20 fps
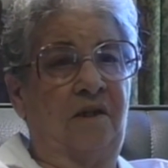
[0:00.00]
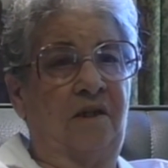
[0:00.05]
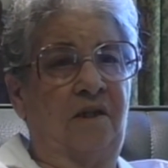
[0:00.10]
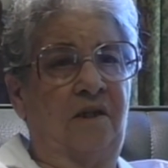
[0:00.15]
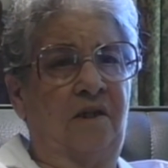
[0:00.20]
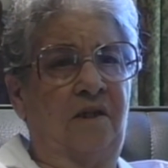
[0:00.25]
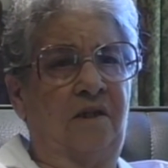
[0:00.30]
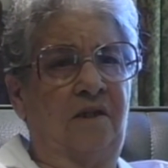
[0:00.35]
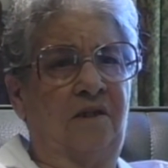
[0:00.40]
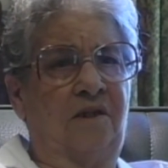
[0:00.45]

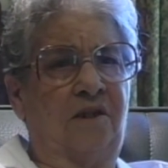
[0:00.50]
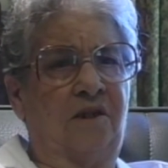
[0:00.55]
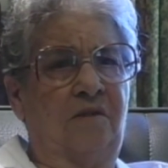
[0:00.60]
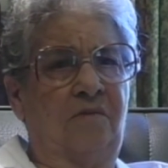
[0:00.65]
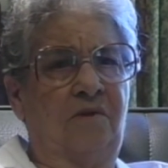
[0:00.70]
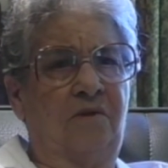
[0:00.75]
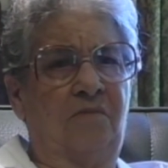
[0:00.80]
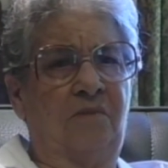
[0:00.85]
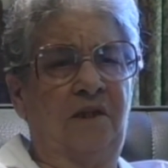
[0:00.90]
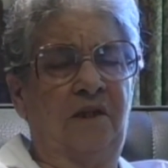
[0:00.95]
Uh,
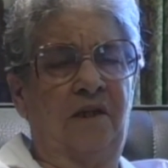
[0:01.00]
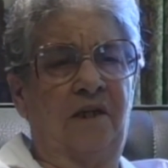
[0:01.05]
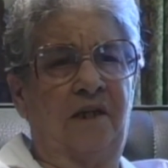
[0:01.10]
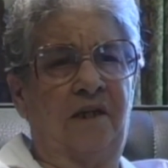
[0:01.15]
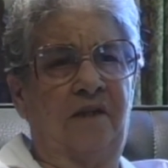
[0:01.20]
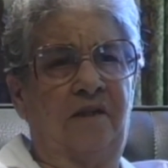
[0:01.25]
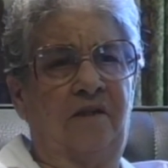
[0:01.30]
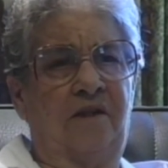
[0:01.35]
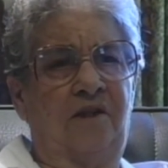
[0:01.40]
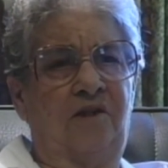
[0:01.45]
seemed to me
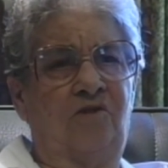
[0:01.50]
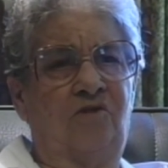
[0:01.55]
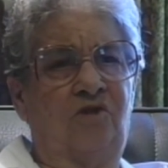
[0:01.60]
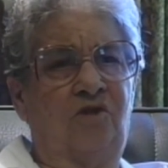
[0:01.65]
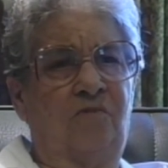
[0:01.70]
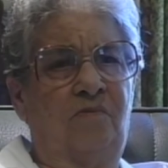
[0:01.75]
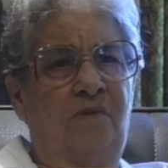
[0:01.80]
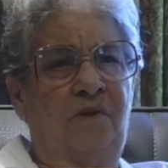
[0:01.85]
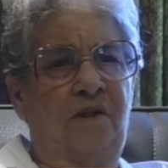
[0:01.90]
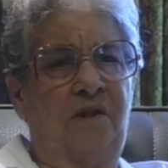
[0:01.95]
like they used
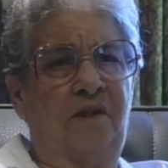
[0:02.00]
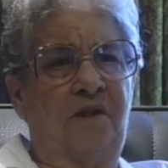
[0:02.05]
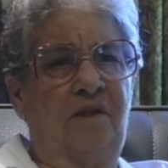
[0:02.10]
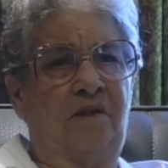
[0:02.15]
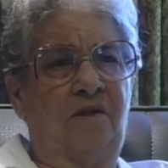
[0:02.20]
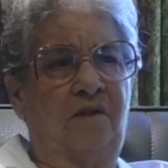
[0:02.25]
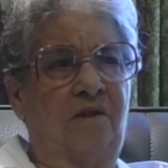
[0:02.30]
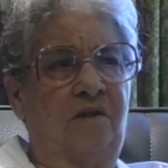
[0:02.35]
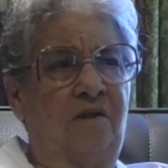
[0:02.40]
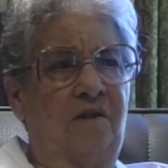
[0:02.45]
to be at,
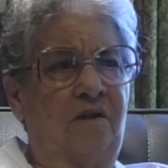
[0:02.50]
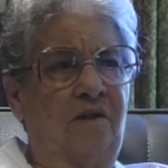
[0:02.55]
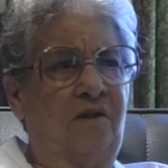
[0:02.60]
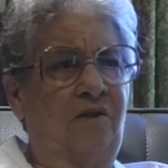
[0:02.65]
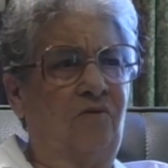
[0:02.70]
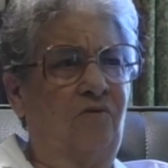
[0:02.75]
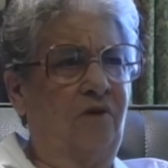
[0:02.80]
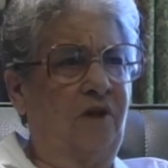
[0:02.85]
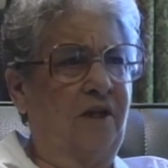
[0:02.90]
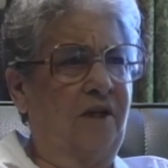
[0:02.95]
at
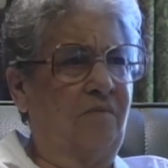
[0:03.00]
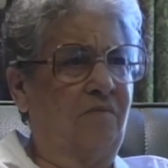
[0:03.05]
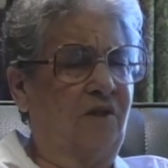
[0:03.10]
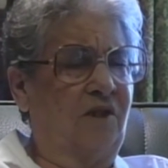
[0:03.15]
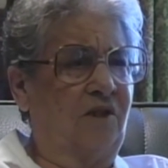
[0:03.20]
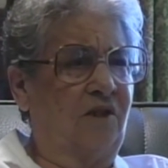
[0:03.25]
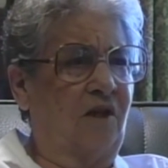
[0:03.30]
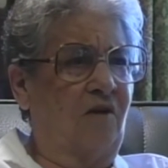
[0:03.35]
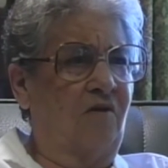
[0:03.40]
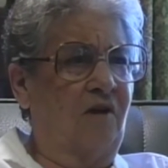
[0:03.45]
the
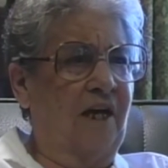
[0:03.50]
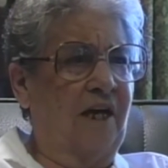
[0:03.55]
Redmonds Hall.